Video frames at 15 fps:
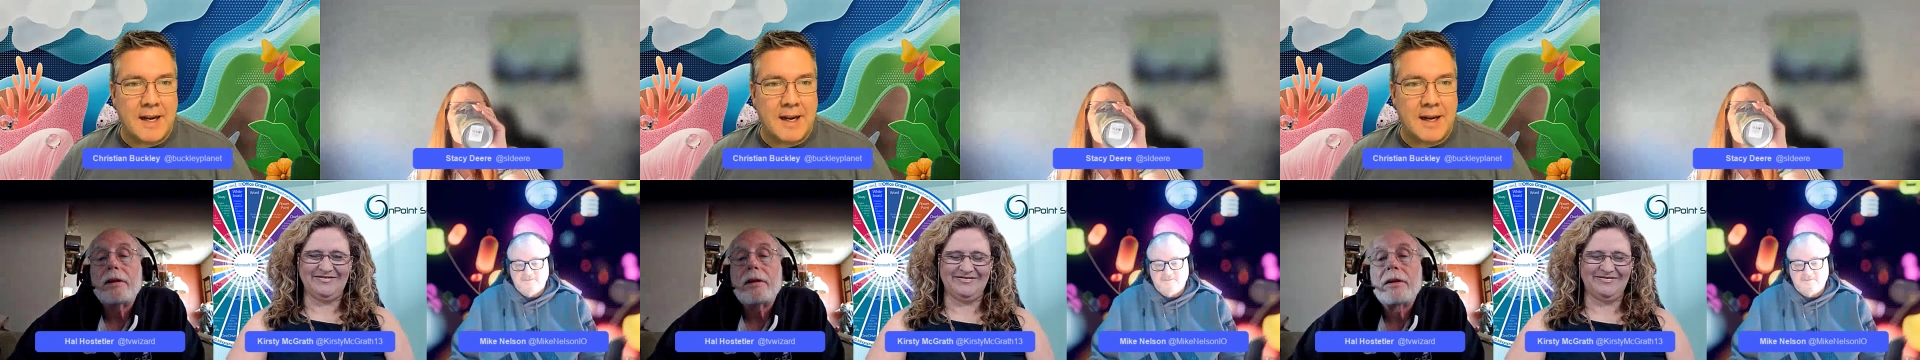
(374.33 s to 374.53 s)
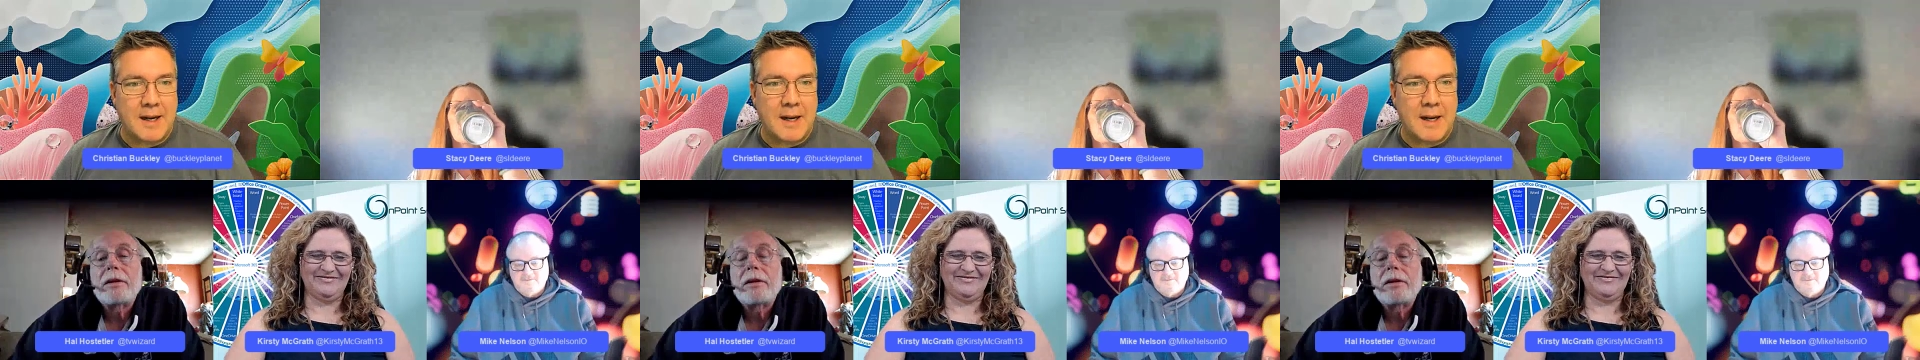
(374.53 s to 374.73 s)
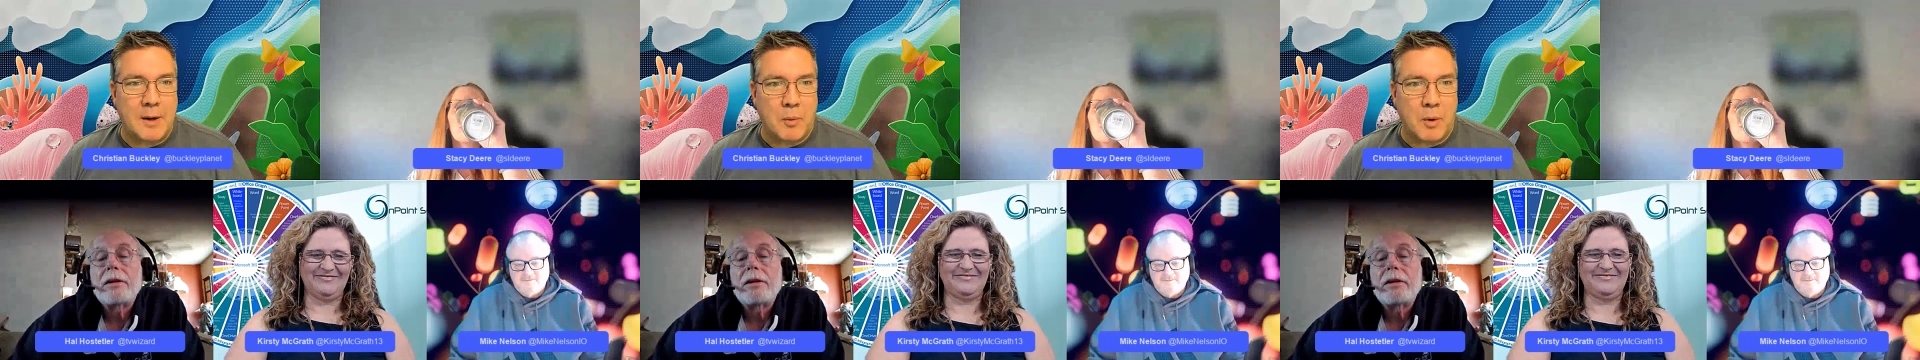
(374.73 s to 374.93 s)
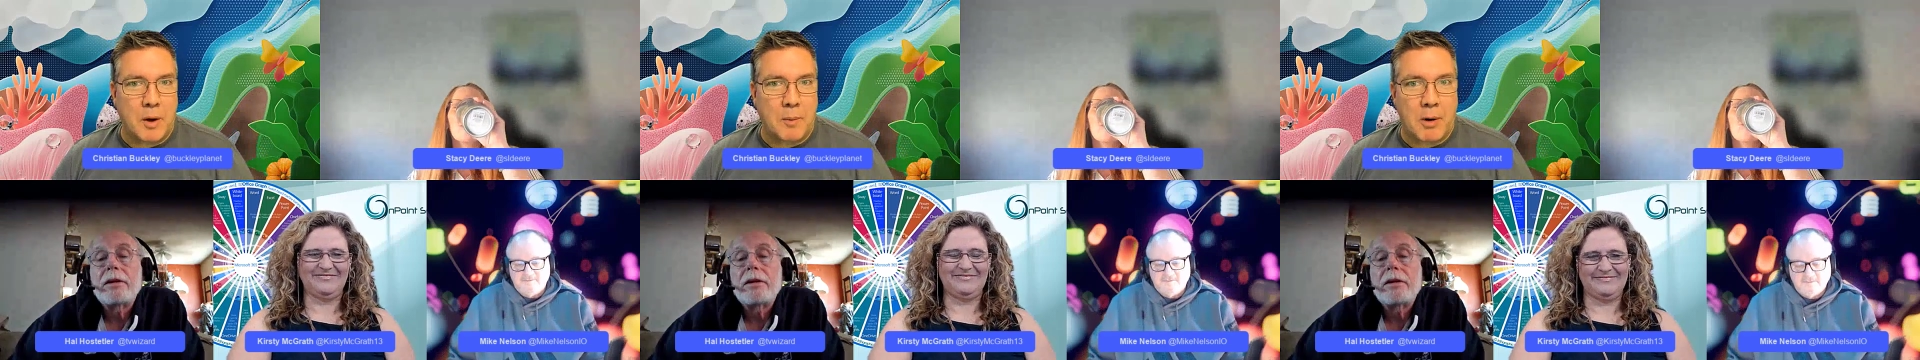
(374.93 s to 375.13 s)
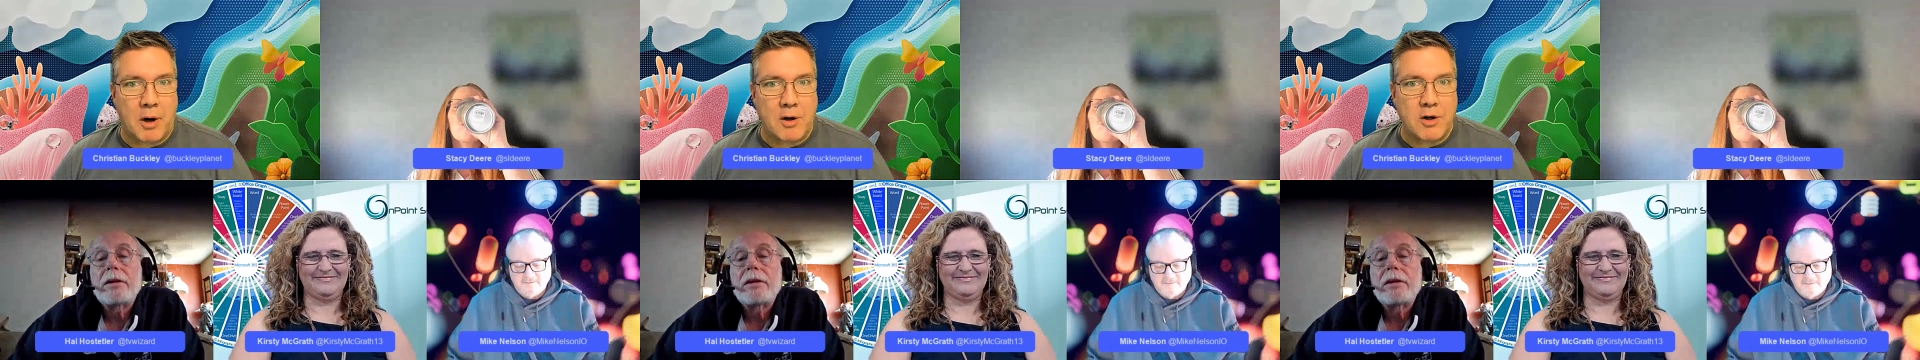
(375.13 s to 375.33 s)
Speaker 1: uh, and
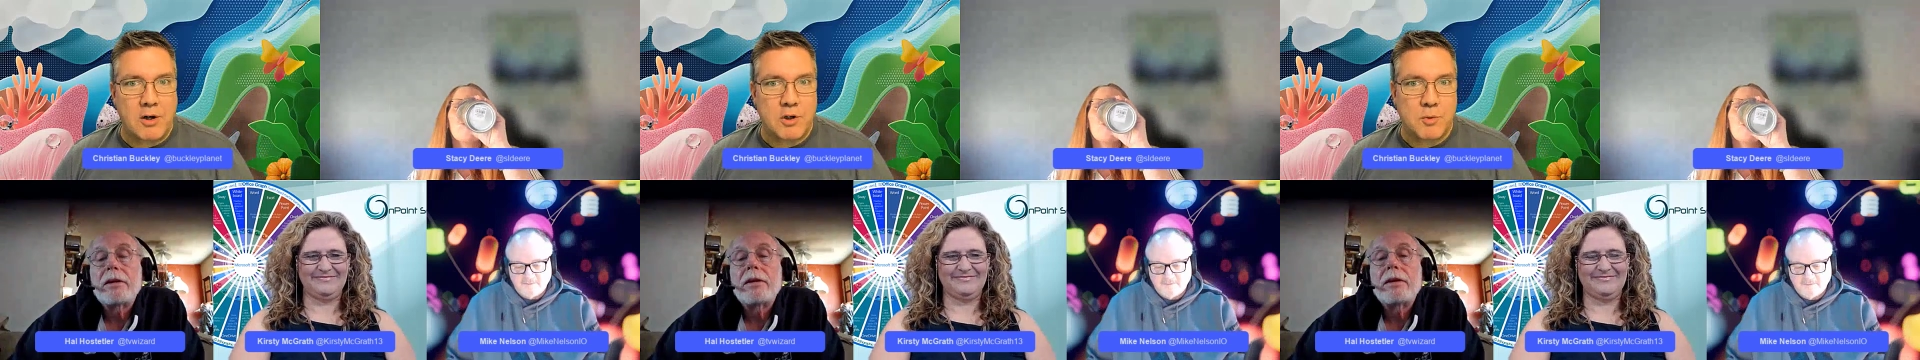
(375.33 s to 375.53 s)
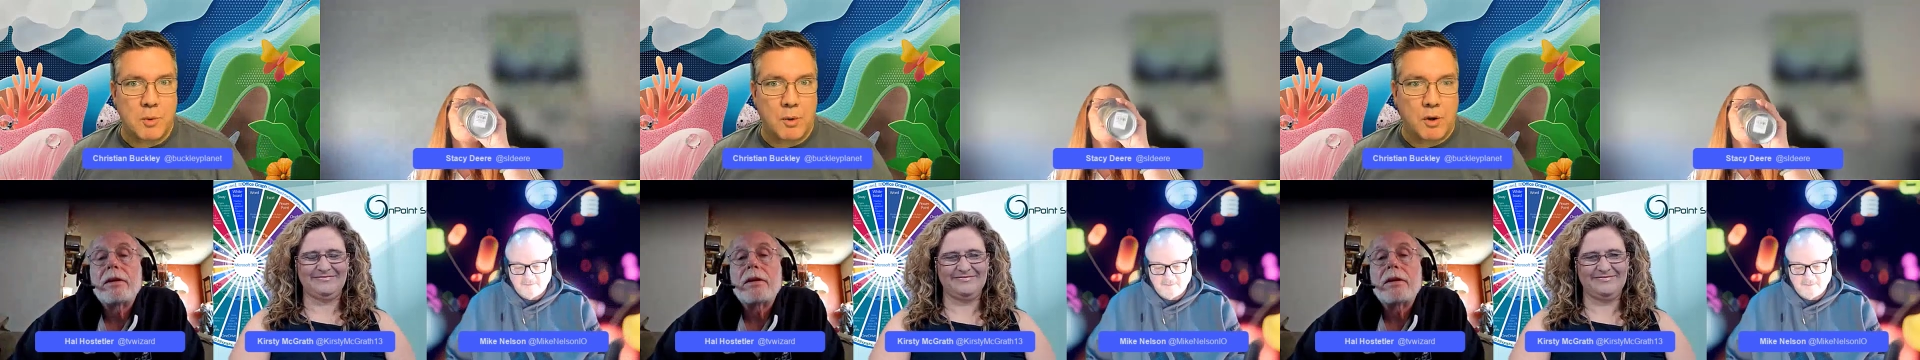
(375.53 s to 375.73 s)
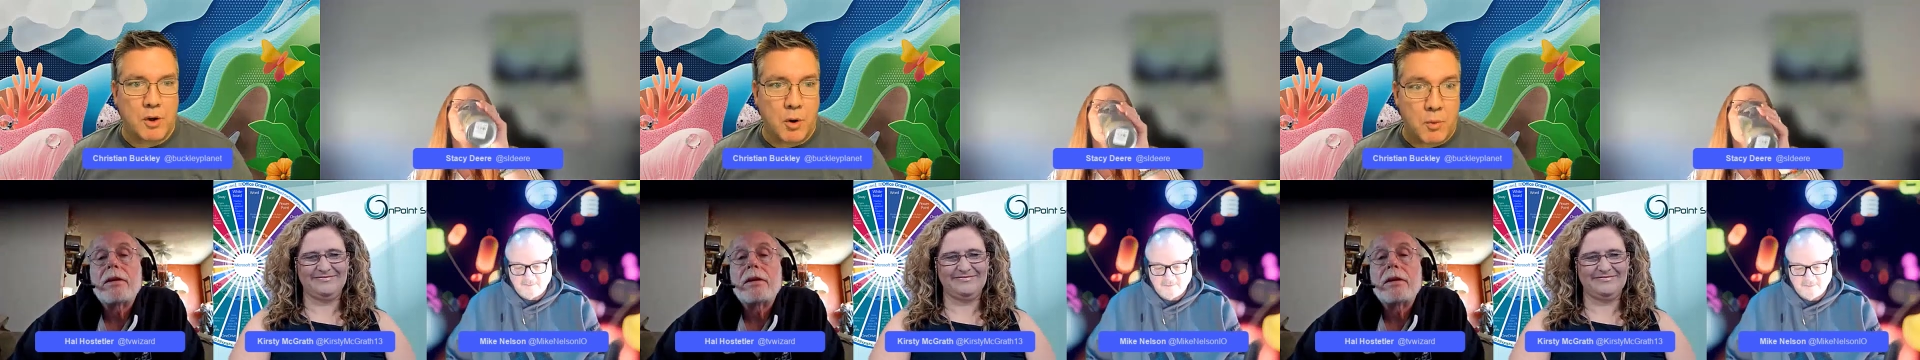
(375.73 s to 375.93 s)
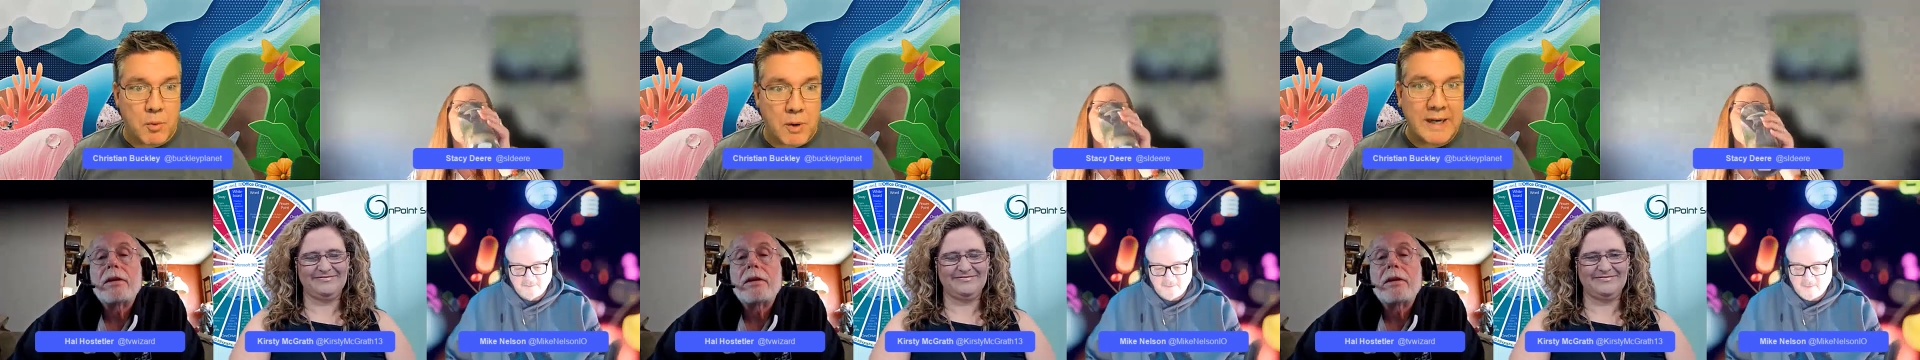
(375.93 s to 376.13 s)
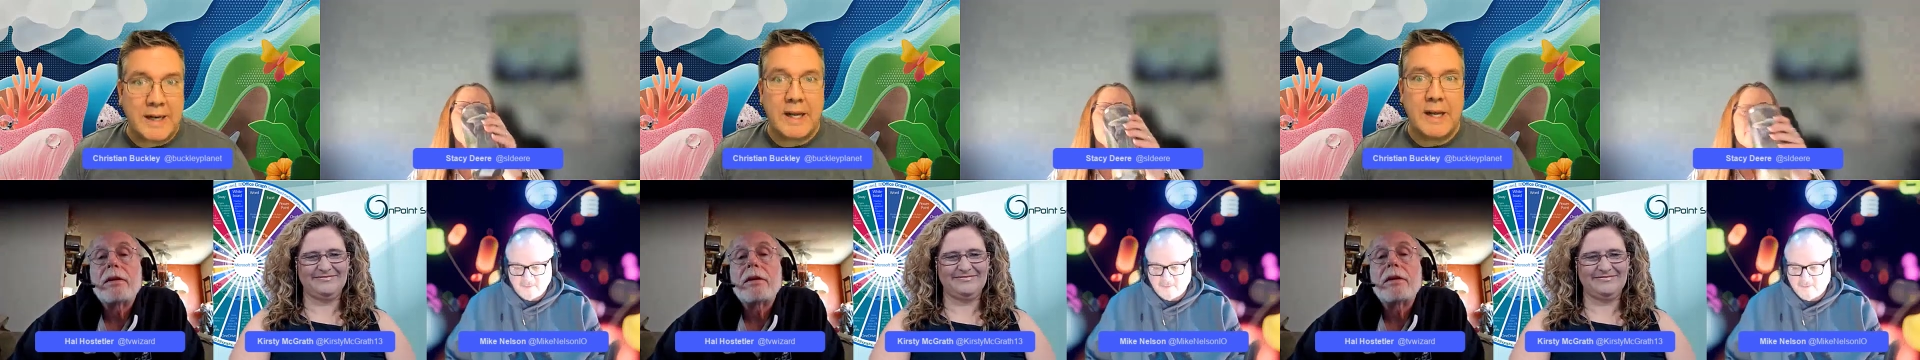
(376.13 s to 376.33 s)
where partners will go
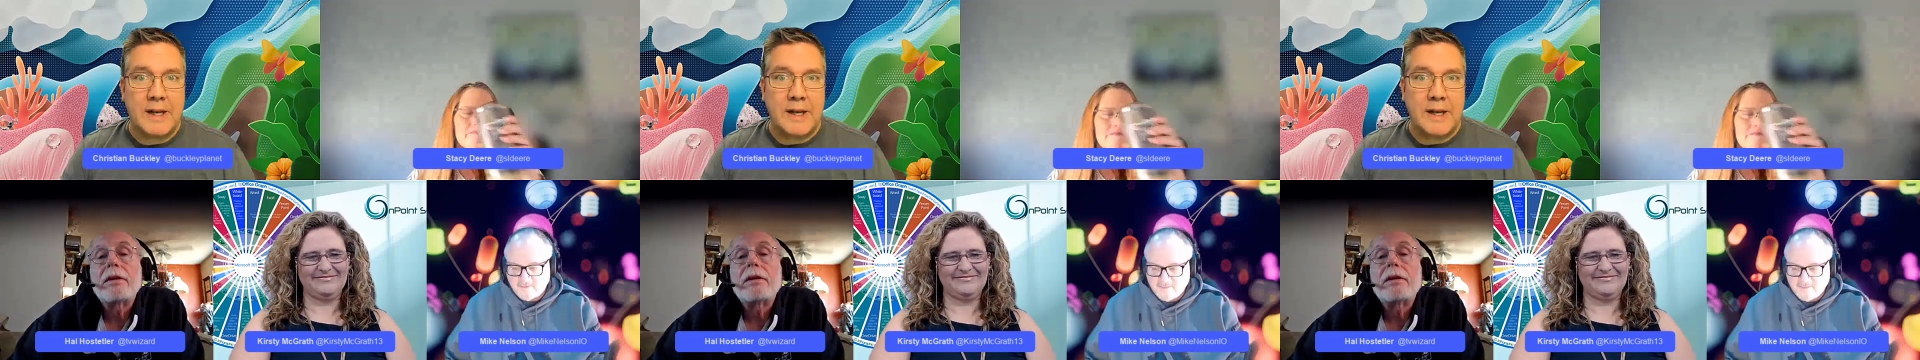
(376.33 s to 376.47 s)
right